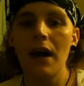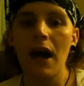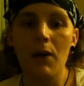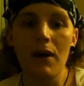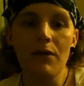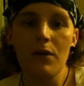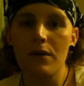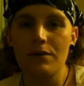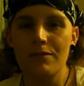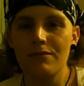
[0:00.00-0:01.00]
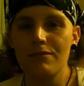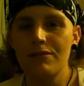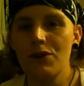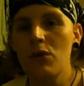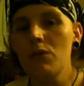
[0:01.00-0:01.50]
however,
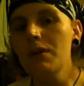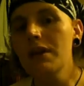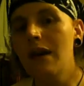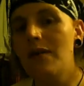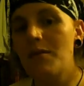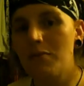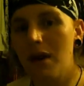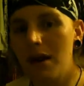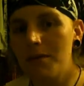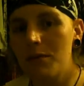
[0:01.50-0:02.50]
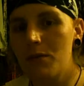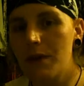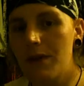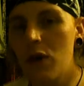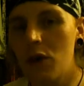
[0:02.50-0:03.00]
don't really have a problem with